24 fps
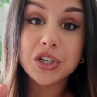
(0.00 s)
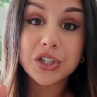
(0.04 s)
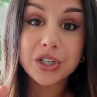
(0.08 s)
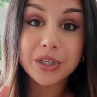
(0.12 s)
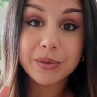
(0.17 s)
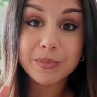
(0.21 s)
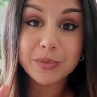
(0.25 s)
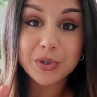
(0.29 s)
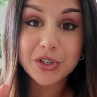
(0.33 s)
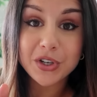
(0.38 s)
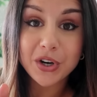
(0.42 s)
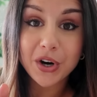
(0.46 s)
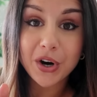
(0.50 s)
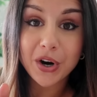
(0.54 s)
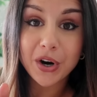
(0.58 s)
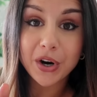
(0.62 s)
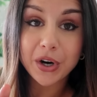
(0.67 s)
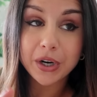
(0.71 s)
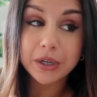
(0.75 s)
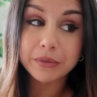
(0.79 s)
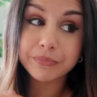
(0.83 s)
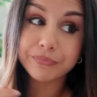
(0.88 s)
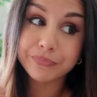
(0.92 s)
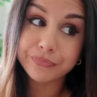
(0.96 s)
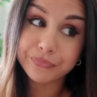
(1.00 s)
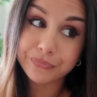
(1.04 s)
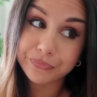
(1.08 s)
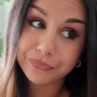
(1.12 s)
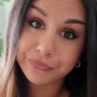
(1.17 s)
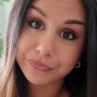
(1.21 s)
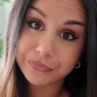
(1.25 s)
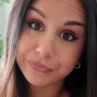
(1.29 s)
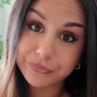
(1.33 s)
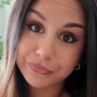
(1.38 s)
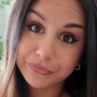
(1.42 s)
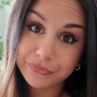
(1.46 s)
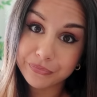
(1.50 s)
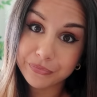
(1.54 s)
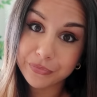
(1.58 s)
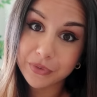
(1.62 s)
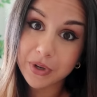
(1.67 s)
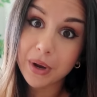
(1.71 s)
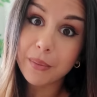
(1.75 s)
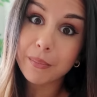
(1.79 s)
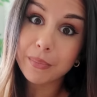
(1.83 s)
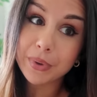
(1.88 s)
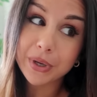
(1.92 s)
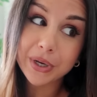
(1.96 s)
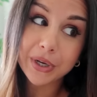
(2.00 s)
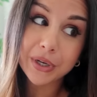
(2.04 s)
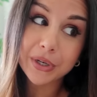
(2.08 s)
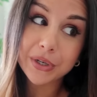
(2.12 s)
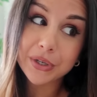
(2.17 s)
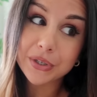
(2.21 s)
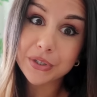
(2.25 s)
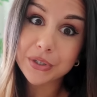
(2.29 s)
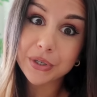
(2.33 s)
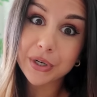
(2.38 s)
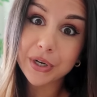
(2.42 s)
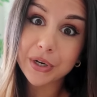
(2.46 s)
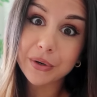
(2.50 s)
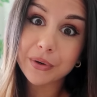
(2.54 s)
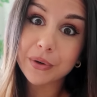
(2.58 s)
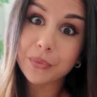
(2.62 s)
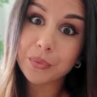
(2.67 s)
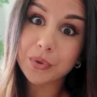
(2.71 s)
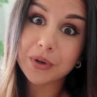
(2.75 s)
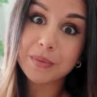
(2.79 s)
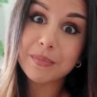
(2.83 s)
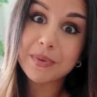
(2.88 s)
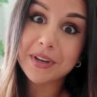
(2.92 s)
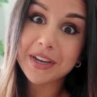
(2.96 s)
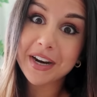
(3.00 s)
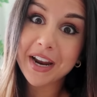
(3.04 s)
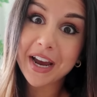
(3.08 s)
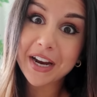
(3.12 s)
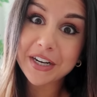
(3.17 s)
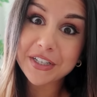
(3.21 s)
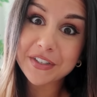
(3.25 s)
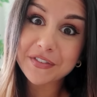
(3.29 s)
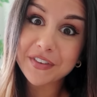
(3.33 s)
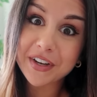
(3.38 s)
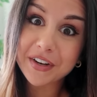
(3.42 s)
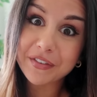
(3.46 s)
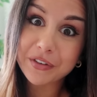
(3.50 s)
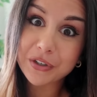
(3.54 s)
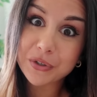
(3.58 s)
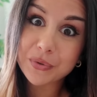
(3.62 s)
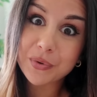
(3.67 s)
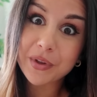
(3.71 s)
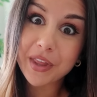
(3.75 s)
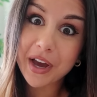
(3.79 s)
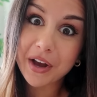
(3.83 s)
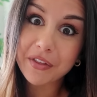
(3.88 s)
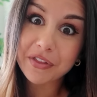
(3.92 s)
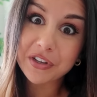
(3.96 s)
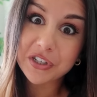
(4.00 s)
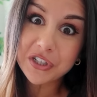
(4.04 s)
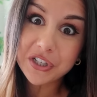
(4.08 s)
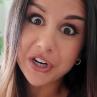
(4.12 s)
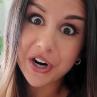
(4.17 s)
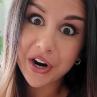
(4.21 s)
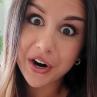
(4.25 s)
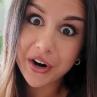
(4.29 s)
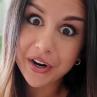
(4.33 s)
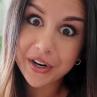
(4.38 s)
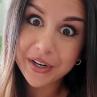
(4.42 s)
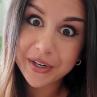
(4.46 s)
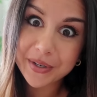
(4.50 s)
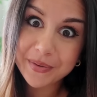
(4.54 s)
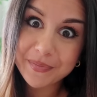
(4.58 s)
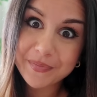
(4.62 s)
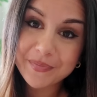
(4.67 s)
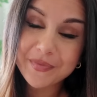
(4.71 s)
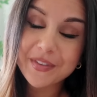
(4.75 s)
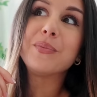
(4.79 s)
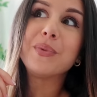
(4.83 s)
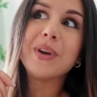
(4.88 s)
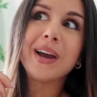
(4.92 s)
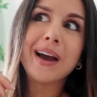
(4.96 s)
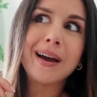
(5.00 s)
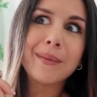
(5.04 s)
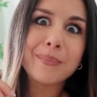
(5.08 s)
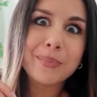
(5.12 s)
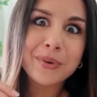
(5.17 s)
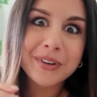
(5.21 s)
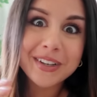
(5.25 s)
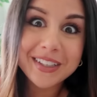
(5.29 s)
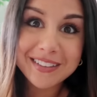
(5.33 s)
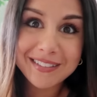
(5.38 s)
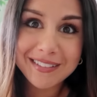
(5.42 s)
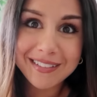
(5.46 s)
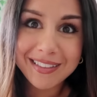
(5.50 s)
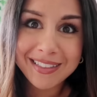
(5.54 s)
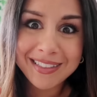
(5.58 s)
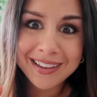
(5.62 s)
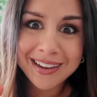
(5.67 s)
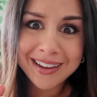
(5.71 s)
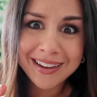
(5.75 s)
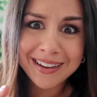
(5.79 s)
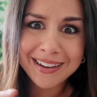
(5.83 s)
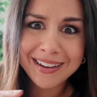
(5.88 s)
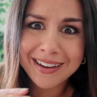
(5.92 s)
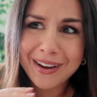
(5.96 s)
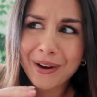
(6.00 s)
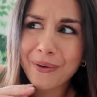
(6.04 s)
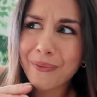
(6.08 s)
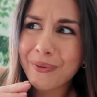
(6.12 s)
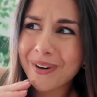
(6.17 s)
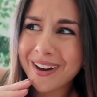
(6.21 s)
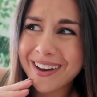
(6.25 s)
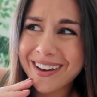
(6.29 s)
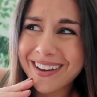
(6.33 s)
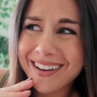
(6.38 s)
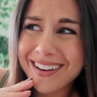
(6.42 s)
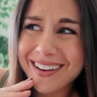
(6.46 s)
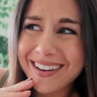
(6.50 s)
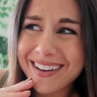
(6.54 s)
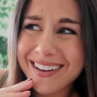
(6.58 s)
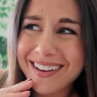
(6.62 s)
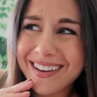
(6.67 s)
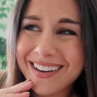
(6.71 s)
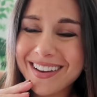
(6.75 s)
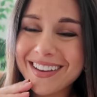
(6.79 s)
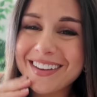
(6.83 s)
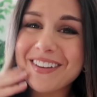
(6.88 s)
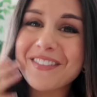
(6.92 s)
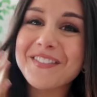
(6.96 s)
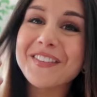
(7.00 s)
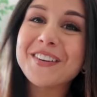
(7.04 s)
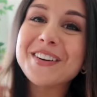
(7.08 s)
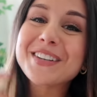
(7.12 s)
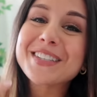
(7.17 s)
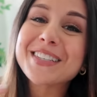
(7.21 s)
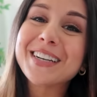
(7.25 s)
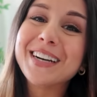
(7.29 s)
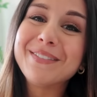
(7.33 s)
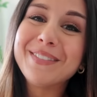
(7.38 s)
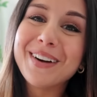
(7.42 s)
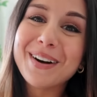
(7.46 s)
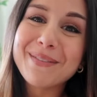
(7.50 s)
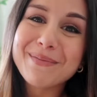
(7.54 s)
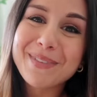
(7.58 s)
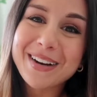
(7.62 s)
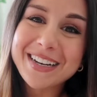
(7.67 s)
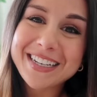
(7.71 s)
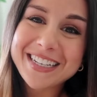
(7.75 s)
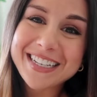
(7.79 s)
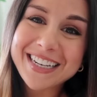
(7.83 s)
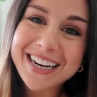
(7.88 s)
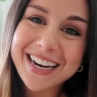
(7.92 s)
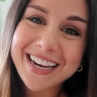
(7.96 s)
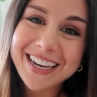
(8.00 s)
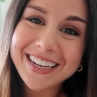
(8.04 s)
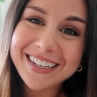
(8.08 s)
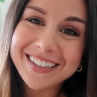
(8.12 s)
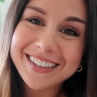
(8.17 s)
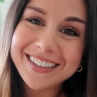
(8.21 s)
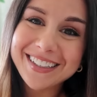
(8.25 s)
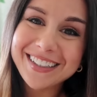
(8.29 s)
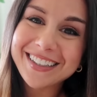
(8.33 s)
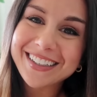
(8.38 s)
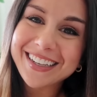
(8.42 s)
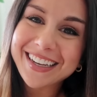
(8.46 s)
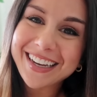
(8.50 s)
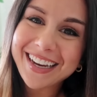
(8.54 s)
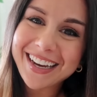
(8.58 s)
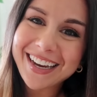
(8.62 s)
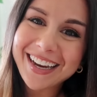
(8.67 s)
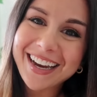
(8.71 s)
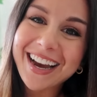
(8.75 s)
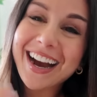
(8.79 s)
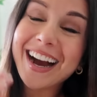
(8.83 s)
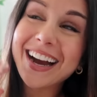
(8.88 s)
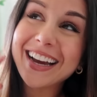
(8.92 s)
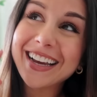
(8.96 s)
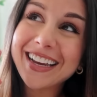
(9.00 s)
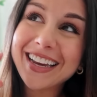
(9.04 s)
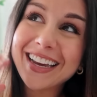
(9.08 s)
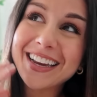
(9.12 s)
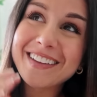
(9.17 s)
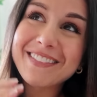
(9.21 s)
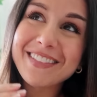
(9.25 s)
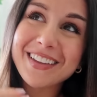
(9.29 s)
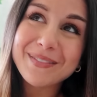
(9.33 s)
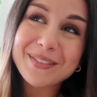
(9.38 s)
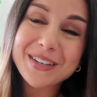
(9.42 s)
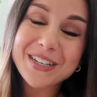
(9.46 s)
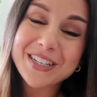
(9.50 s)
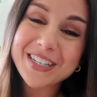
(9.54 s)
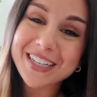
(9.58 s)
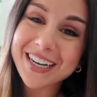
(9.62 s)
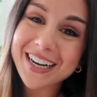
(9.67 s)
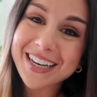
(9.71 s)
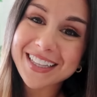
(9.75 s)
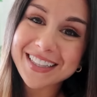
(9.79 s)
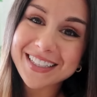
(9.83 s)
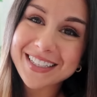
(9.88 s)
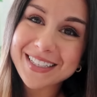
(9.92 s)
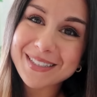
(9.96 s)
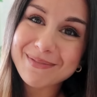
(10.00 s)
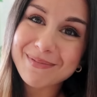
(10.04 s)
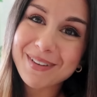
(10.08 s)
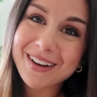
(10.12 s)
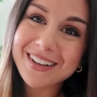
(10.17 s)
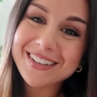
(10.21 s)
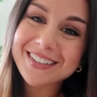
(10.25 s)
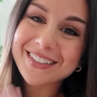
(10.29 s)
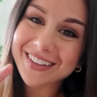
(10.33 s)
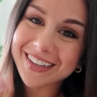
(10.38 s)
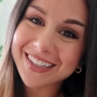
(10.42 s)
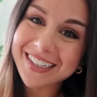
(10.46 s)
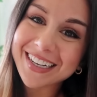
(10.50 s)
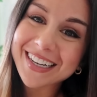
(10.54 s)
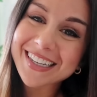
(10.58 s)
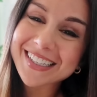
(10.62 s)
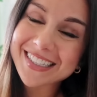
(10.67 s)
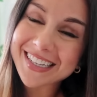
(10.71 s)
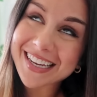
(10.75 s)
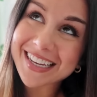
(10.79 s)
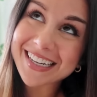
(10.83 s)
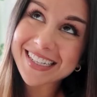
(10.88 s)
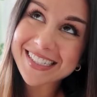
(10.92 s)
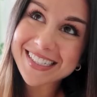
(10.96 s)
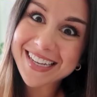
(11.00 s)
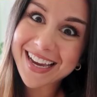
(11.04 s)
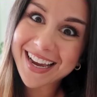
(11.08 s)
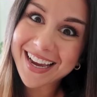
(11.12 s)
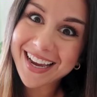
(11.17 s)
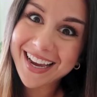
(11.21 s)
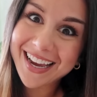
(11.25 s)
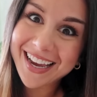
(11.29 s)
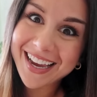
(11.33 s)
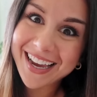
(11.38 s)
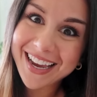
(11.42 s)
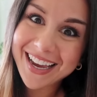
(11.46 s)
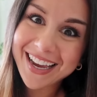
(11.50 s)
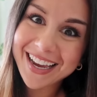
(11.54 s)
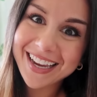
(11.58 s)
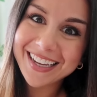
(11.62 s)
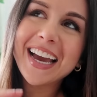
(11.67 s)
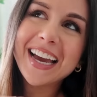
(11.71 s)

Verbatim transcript: Gymshark, because you know, it wouldn't be an act of favorites without the shark. We got Pretty Little Thing, what? First time on my channel, okay? I gave them a shot this month, so I got something to say.